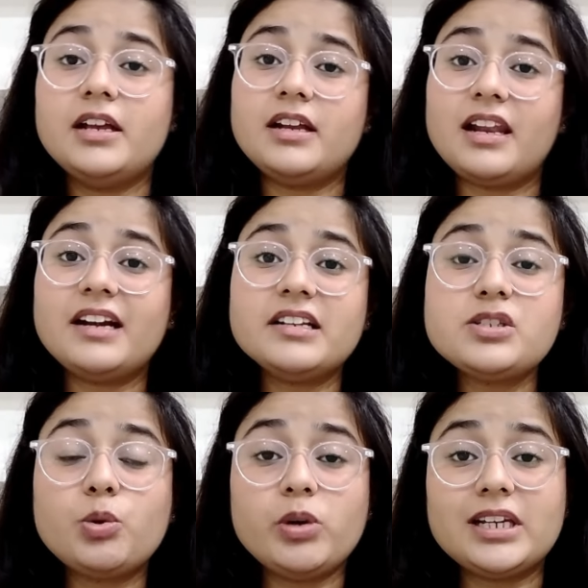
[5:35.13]
Let us
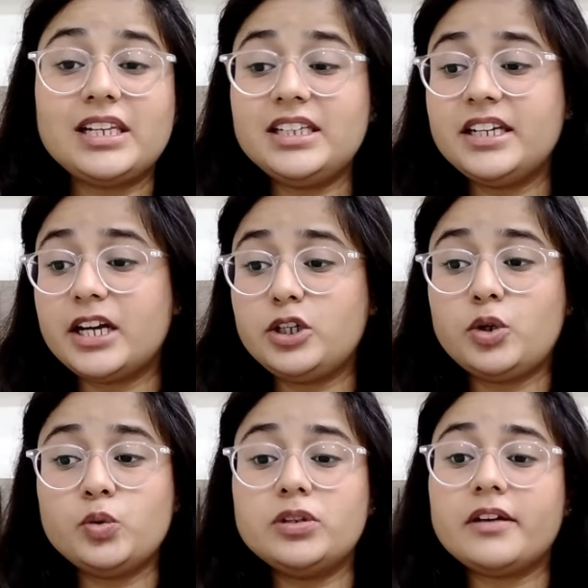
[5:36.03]
quickly get
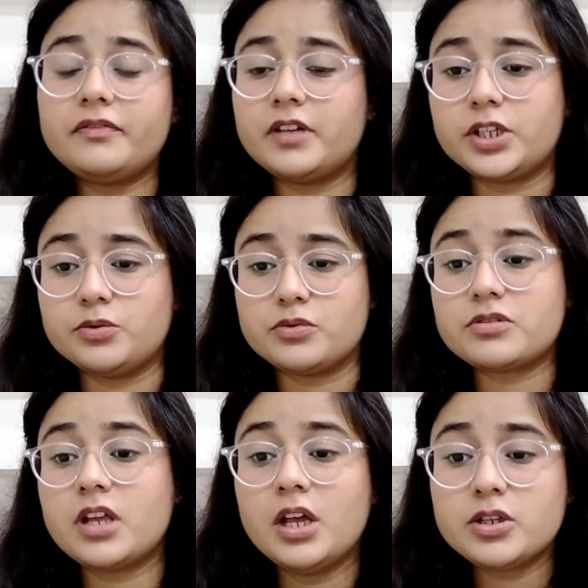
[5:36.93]
to the FAQs.
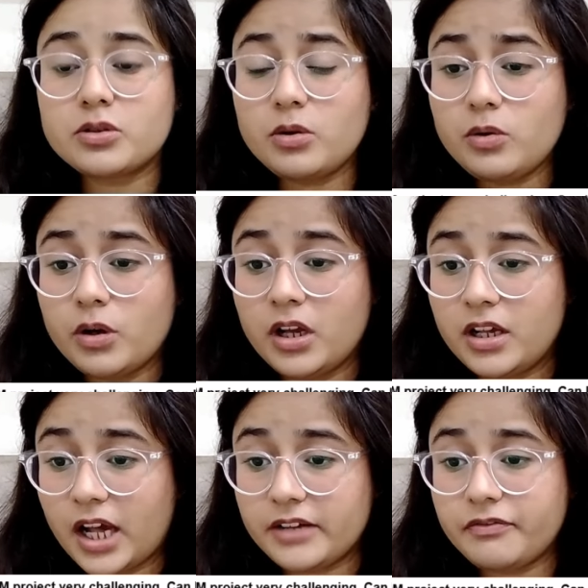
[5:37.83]
So
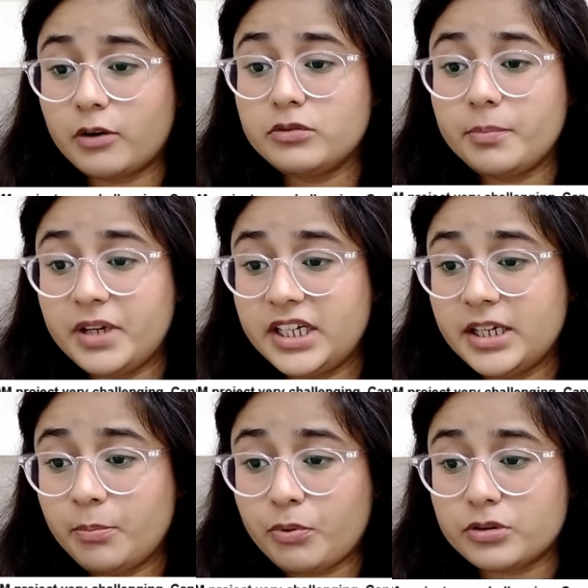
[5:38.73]
I found the
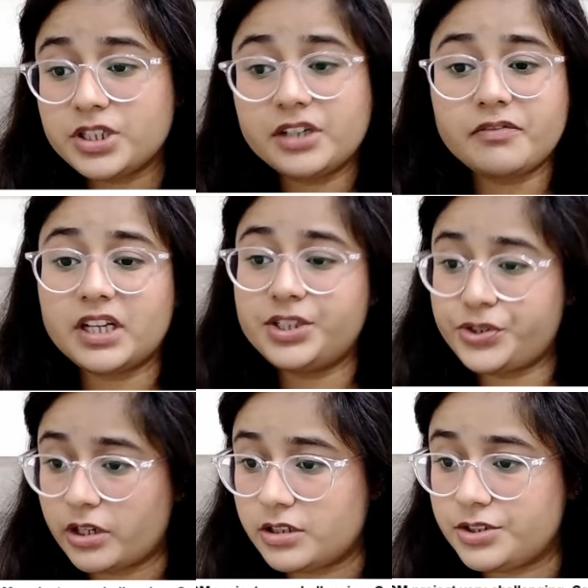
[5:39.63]
BDM project very
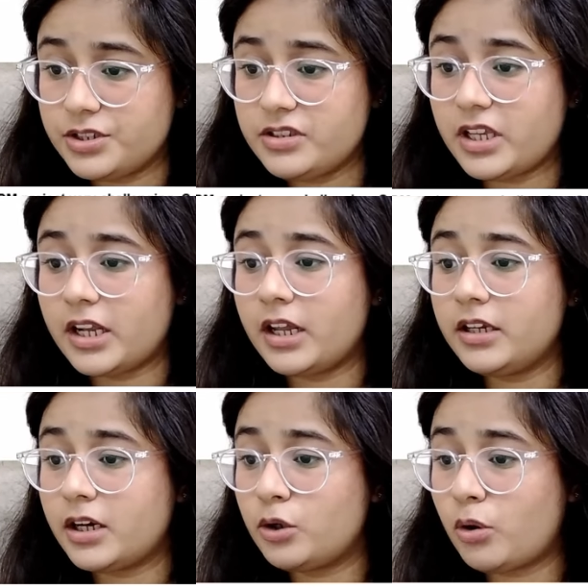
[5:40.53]
challenges. Can I
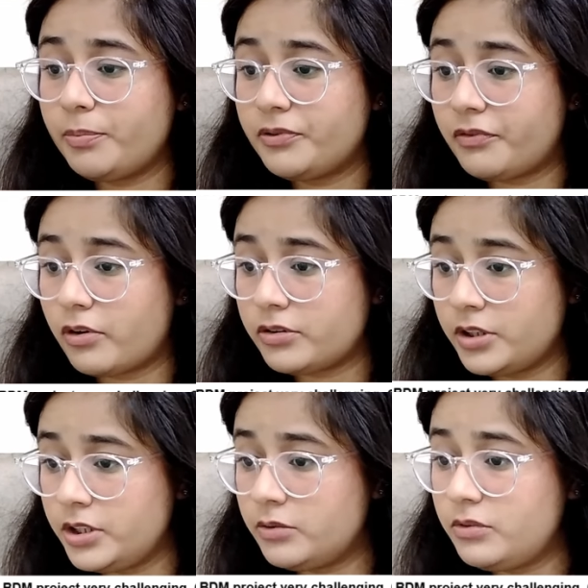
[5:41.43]
adopt for the
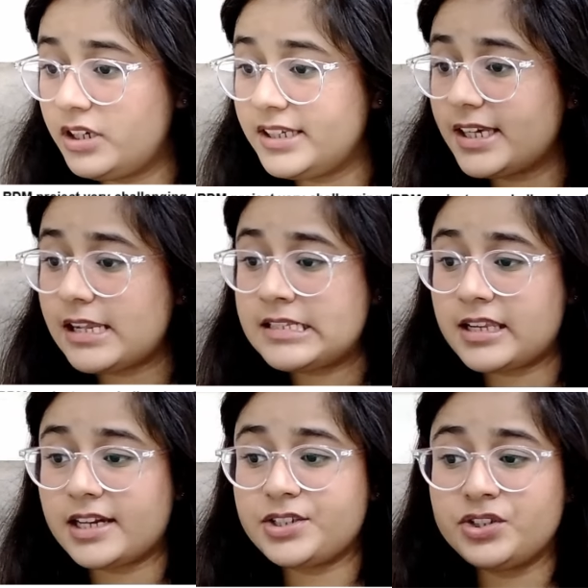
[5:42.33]
new
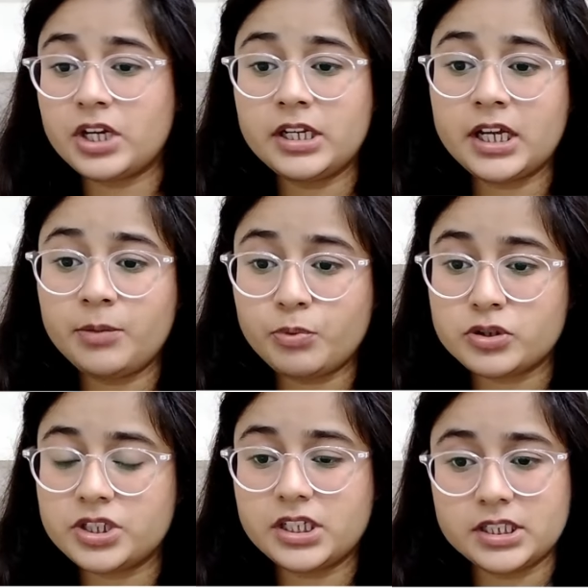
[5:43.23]
DL/GenAI
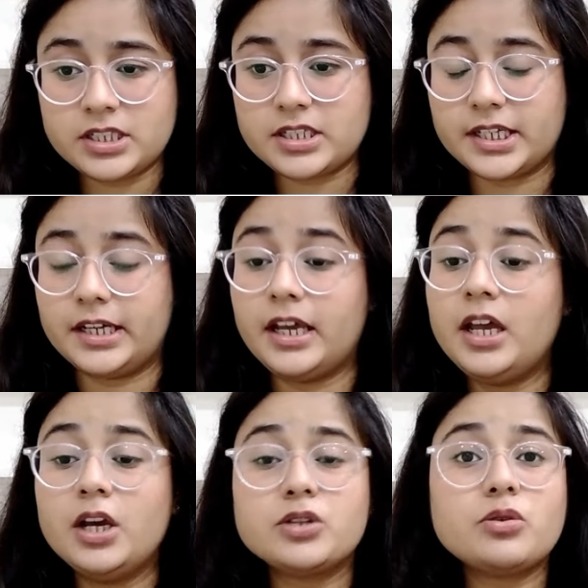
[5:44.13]
project instead?
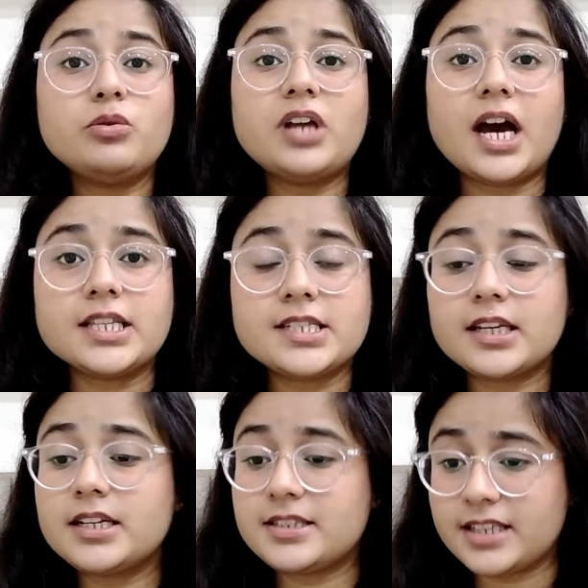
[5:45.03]
So the answer
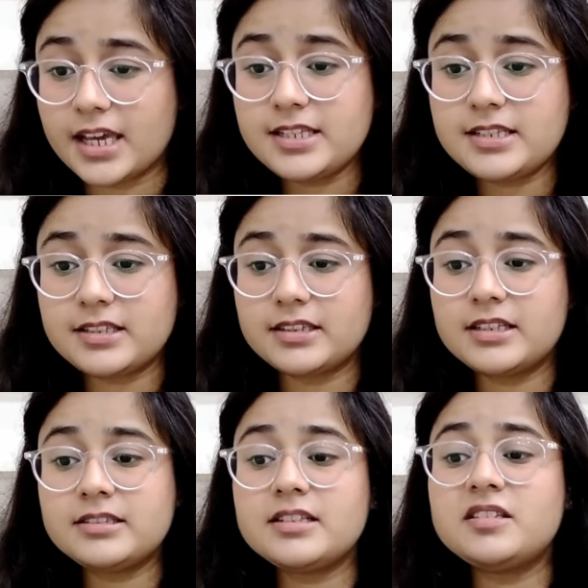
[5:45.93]
is yes.
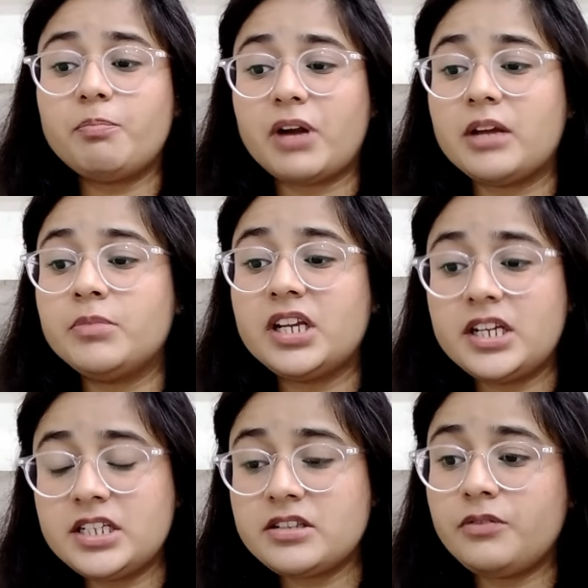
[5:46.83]
This is the primary
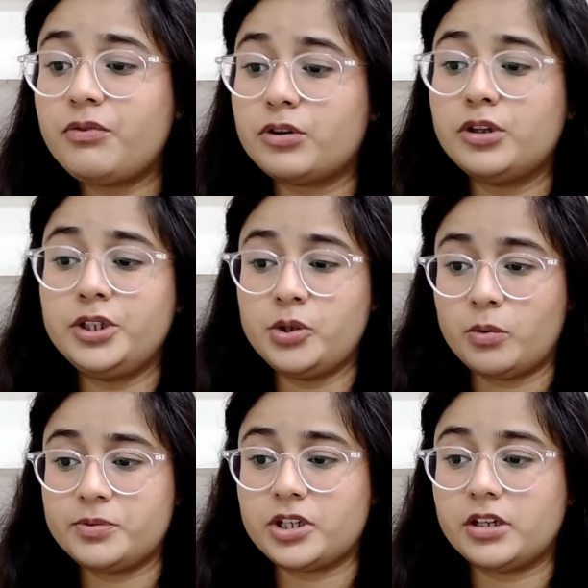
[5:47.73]
reason for the new
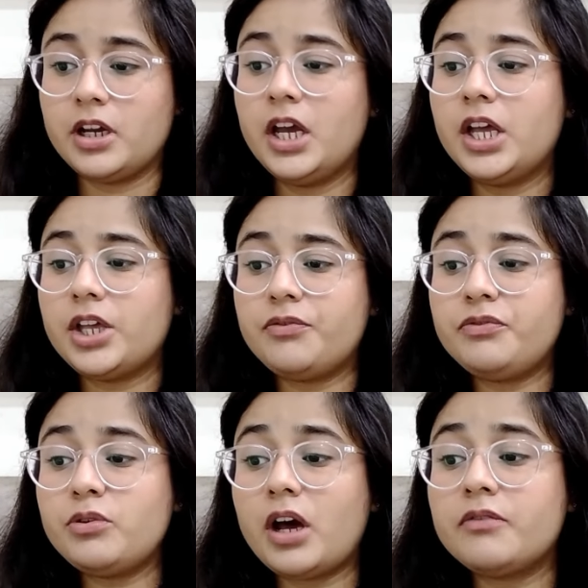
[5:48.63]
option. If
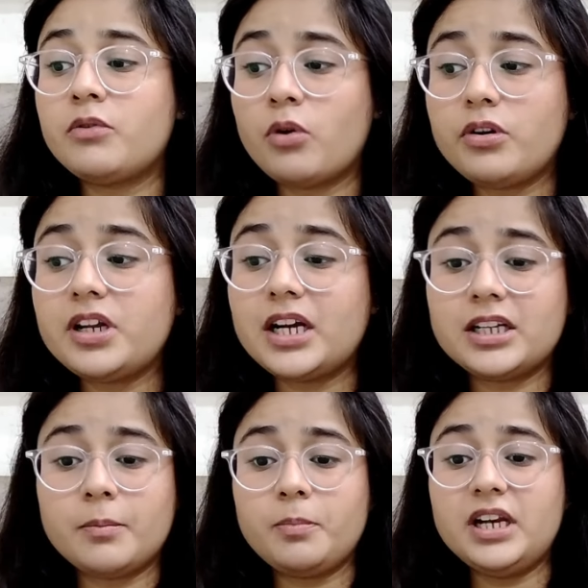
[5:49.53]
you have not yet
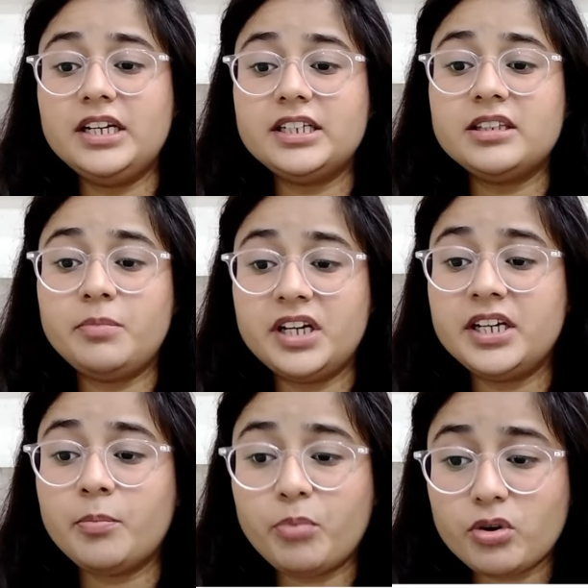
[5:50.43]
completed the
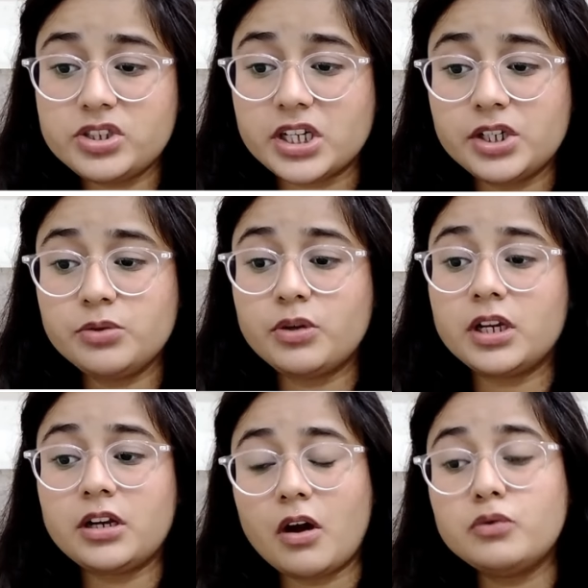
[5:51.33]
BDM project, you
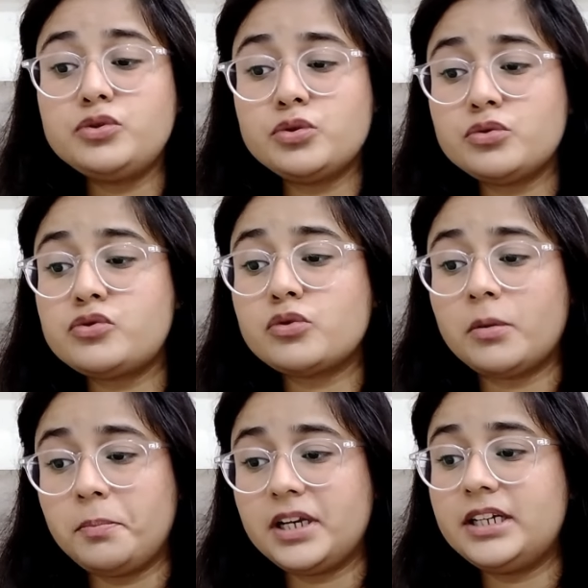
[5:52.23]
can now choose to
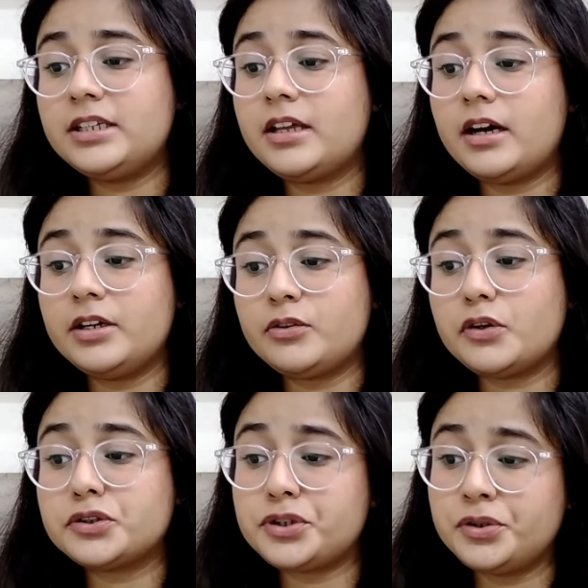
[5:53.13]
complete the
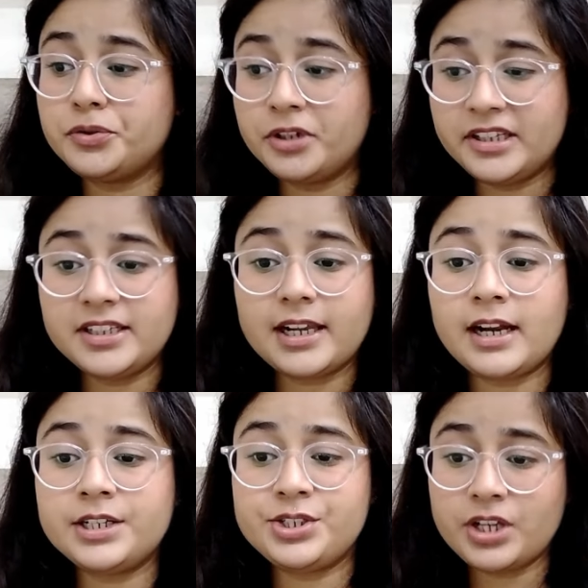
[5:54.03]
Introduction to DL
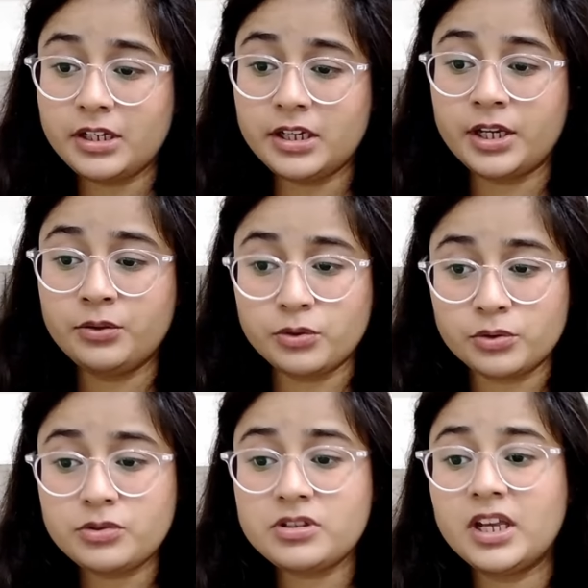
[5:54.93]
and GenAI
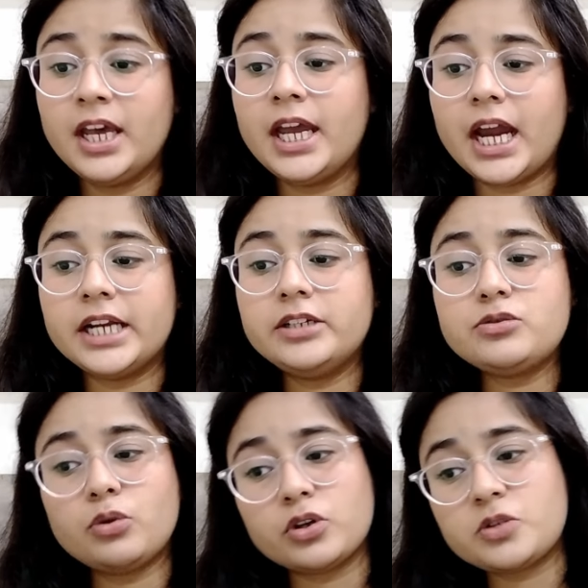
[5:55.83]
course and its
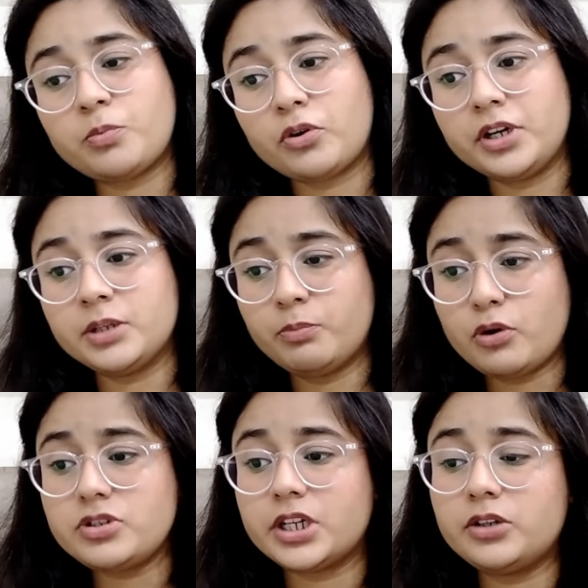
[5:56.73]
corresponding
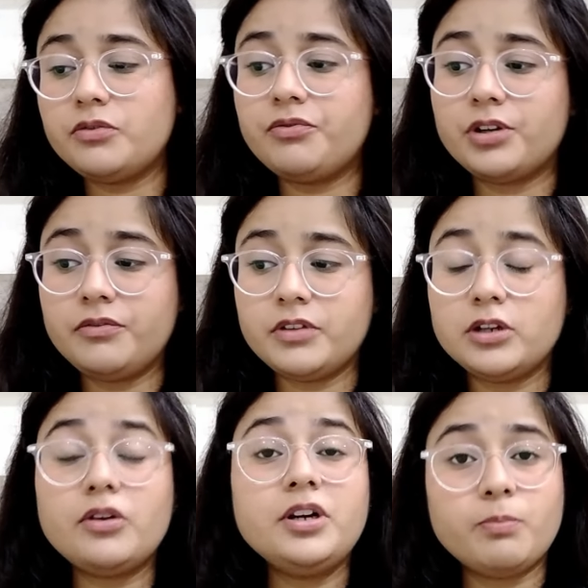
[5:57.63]
project to fulfill
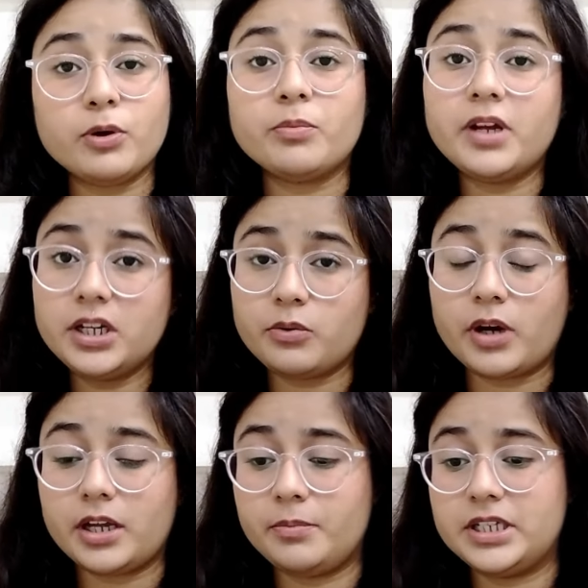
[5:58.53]
your diploma
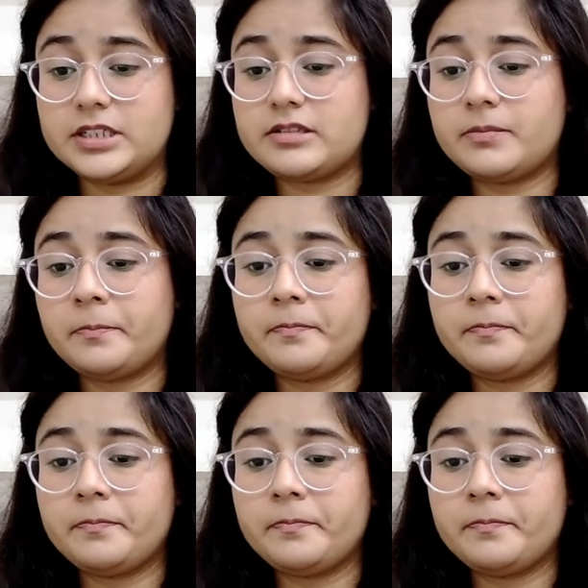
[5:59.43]
requirements.